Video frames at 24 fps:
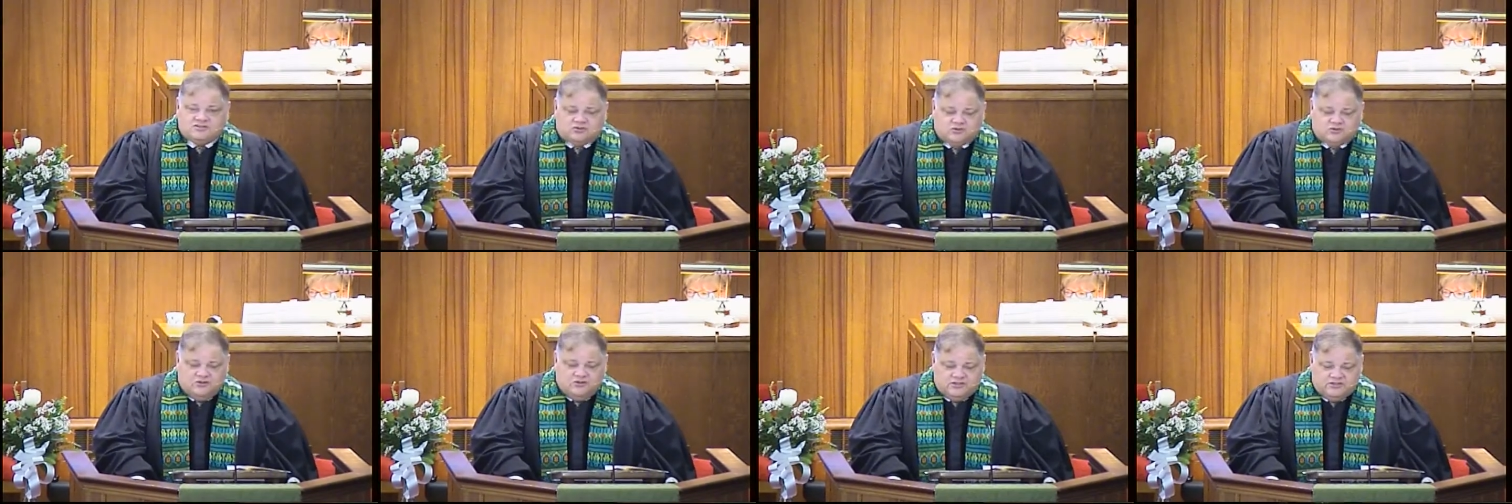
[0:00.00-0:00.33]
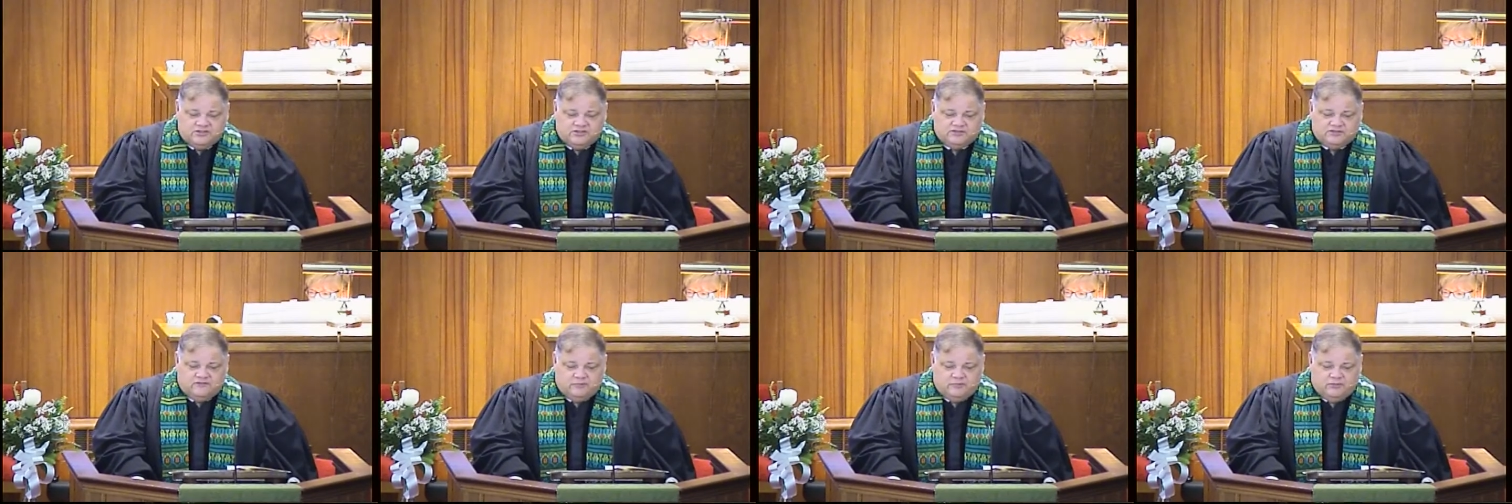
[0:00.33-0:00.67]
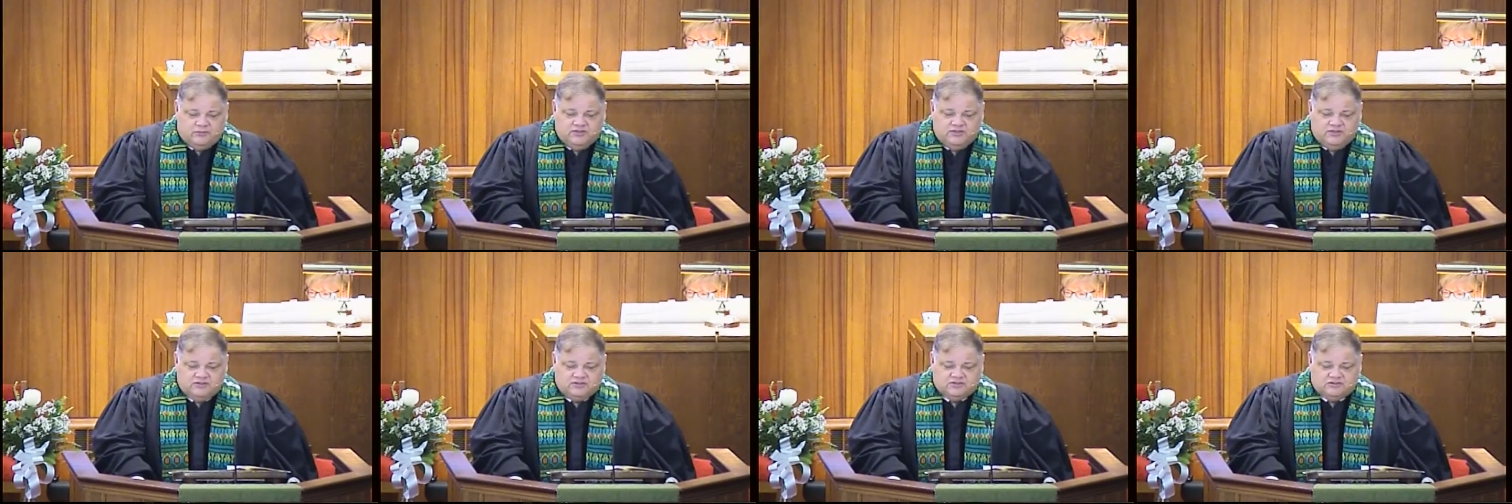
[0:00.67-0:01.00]

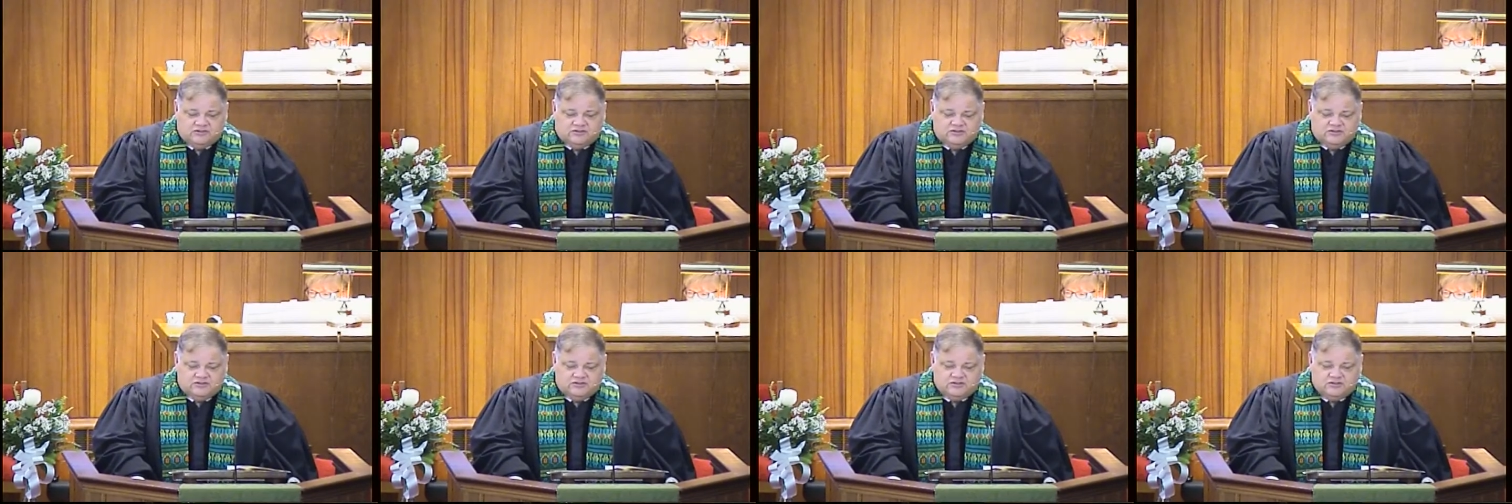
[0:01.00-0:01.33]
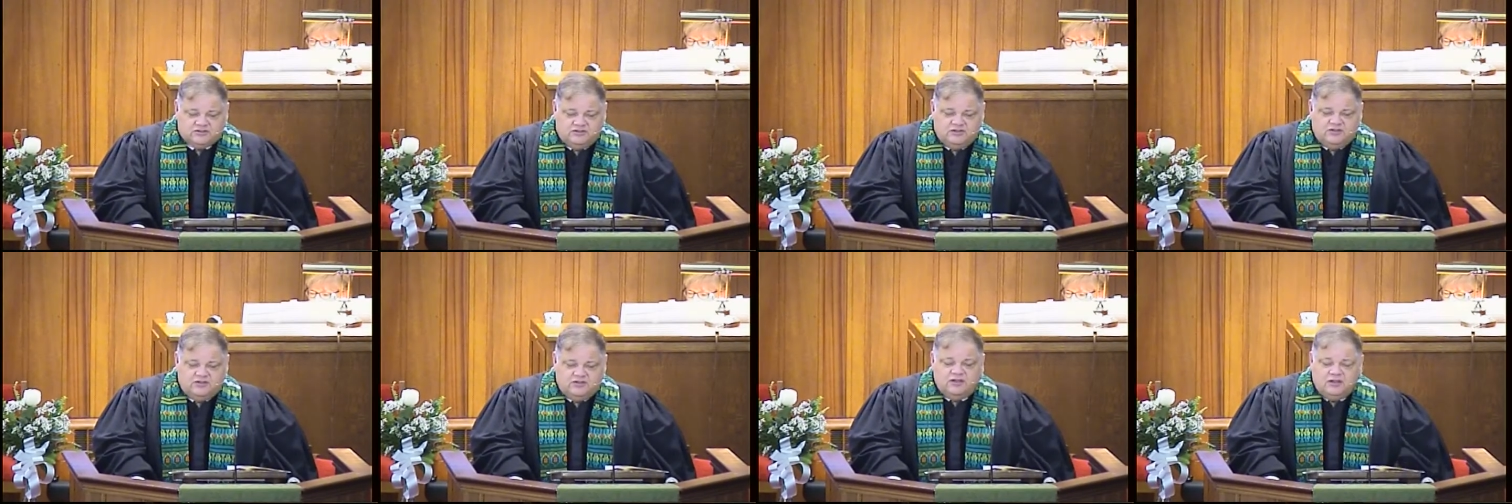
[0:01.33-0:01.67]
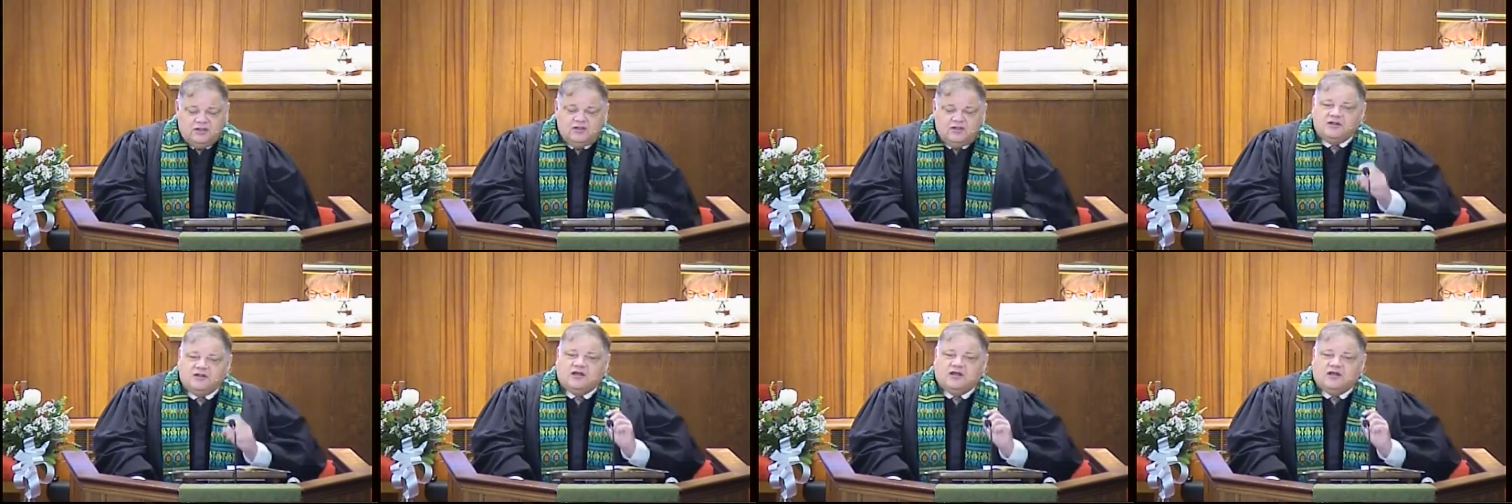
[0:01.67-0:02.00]
transformations,
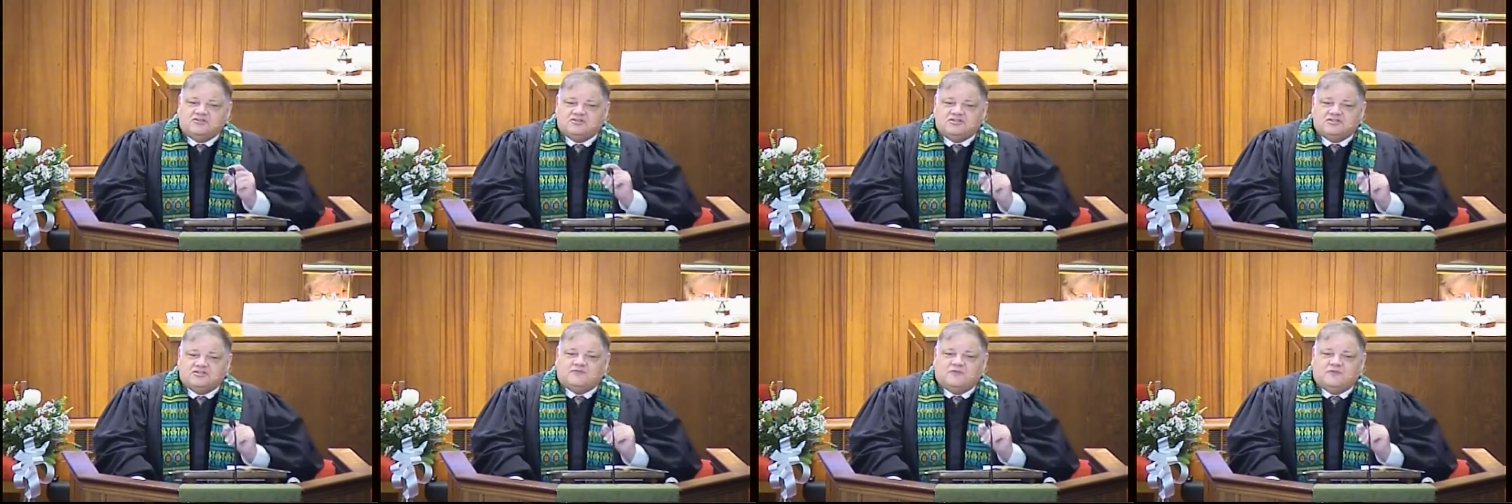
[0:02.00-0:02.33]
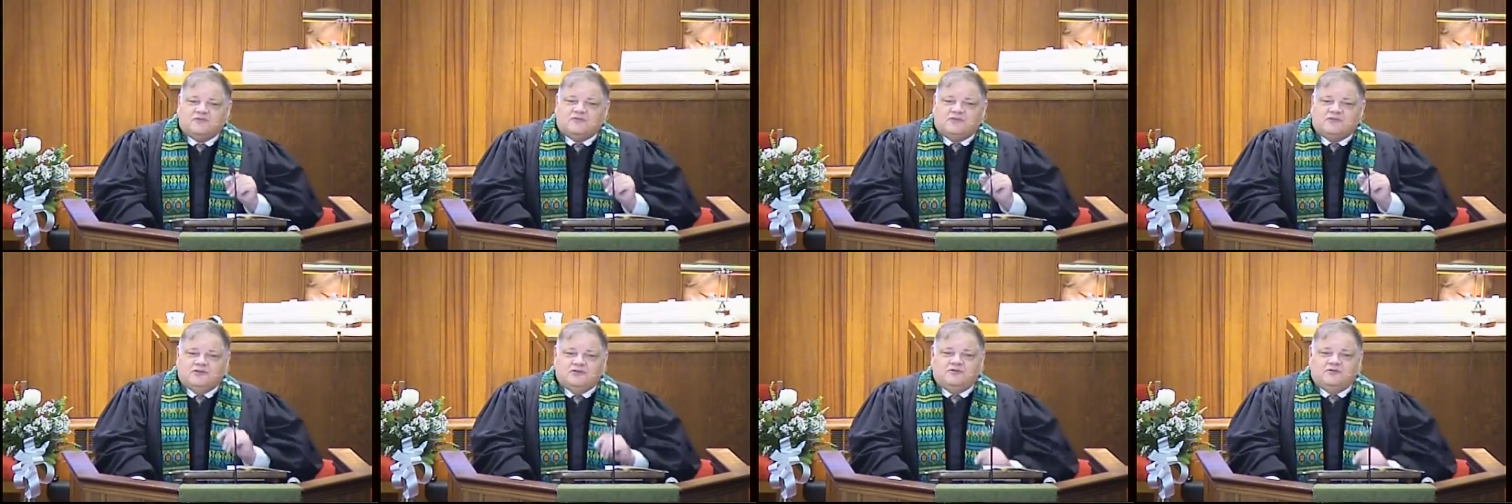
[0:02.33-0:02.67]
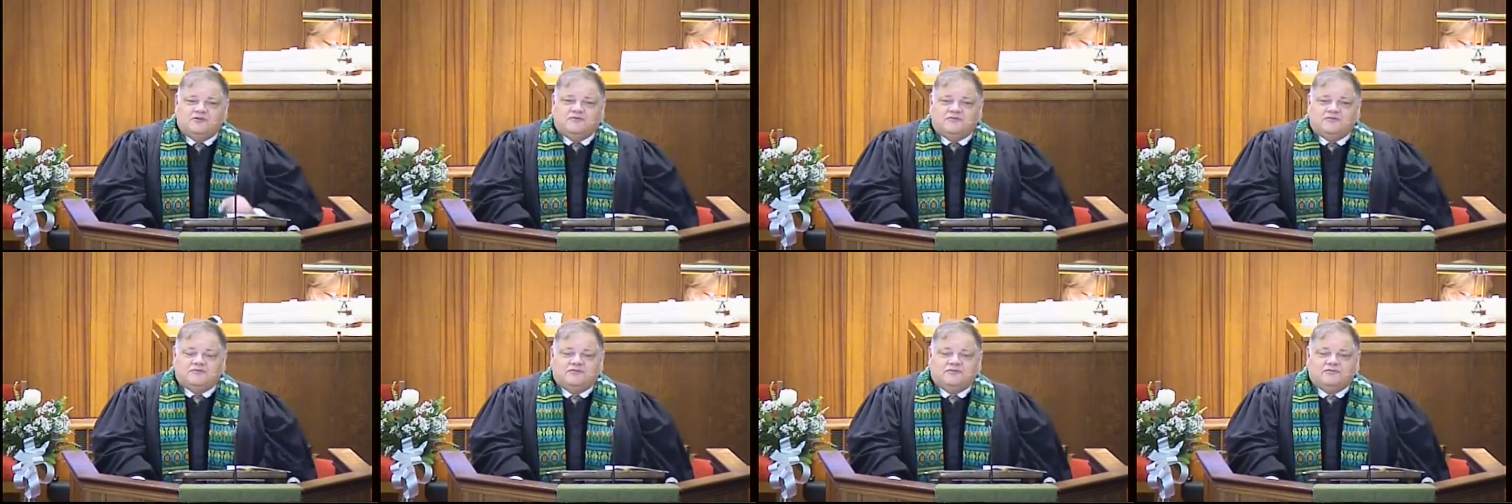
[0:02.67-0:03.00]
not just for the
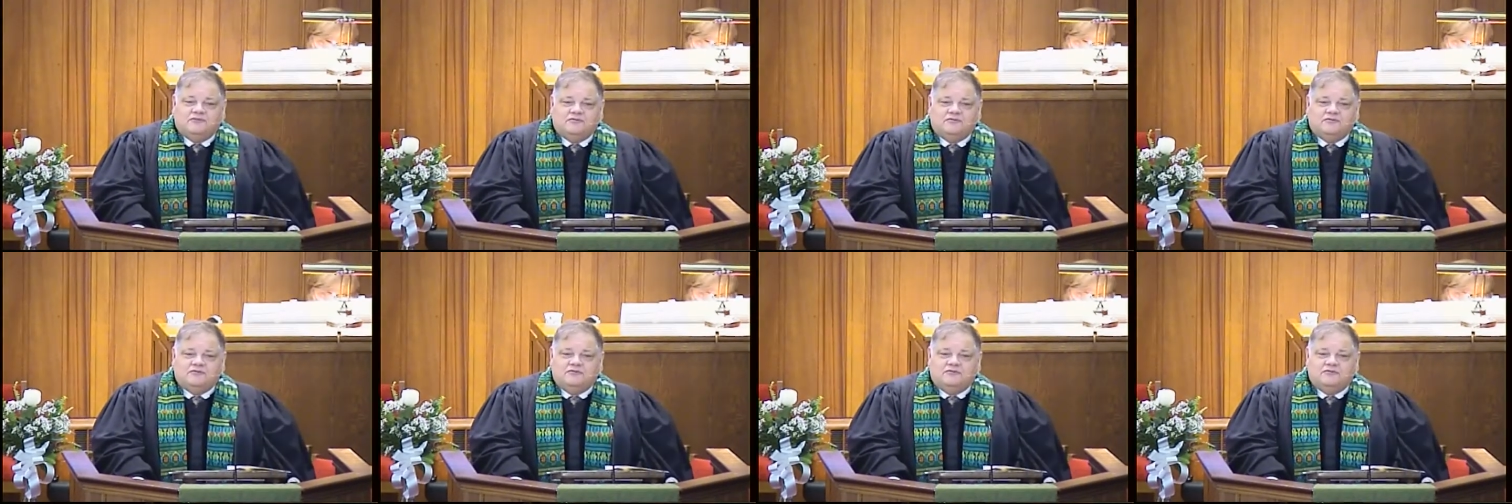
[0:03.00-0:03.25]
youth,